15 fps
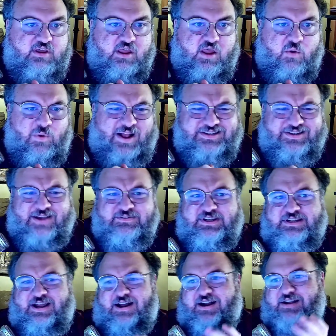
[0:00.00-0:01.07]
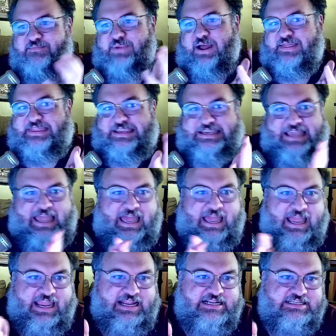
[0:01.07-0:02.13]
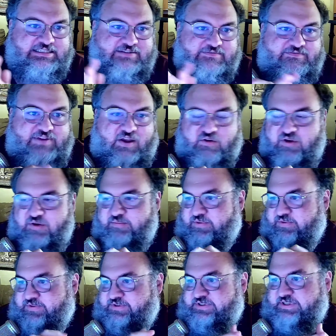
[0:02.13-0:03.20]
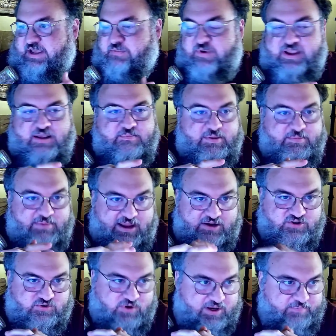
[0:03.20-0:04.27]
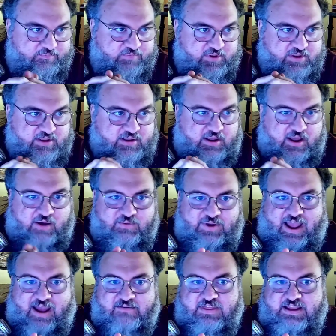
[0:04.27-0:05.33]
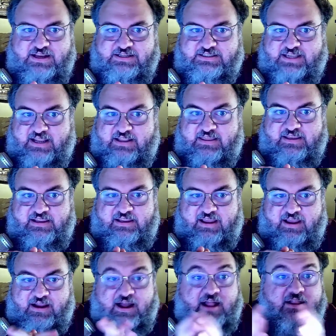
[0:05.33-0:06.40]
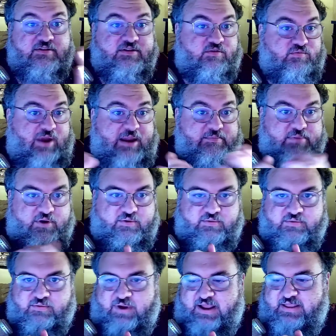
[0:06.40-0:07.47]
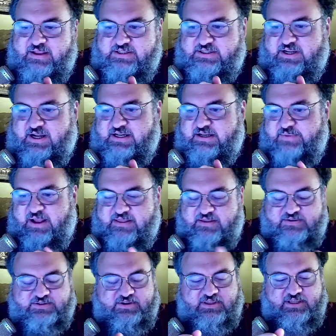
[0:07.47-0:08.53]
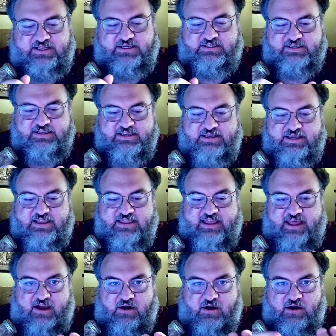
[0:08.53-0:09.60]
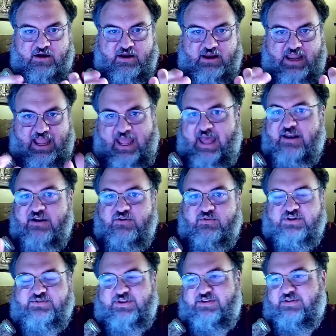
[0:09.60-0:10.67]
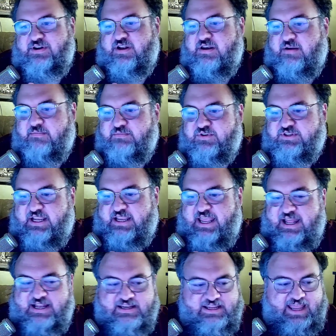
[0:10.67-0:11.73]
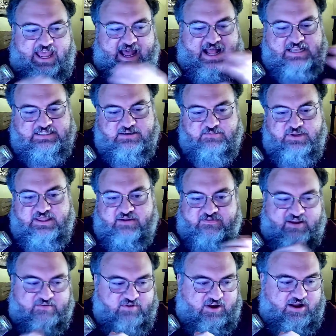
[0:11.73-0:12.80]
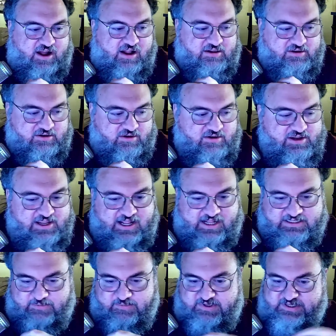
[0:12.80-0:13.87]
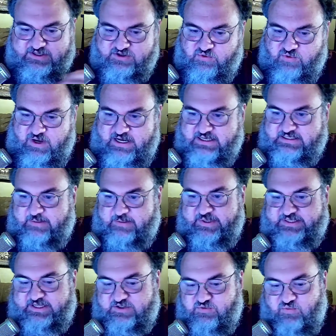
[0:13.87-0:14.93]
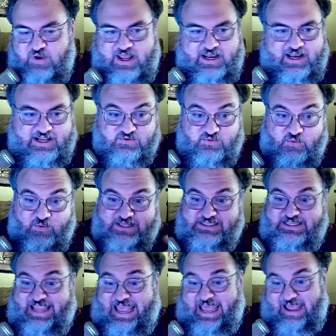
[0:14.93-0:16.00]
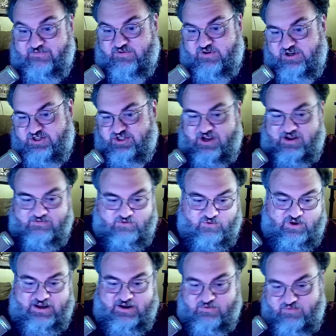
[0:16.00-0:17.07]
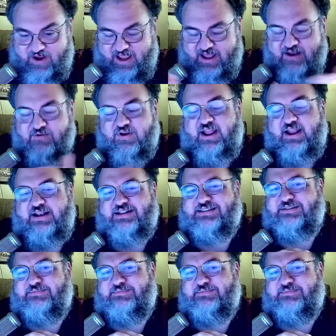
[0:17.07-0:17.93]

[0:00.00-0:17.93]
We also have to talk about the kinds of variables that we can be measuring. We have things like the color of the rainbow, right? I just talked about. Those are things that are categories, right? They're not numbers. I can't ask somebody their favorite color, and somebody says green and somebody says red, and I ask, well, what's the average of green and red, right? It doesn't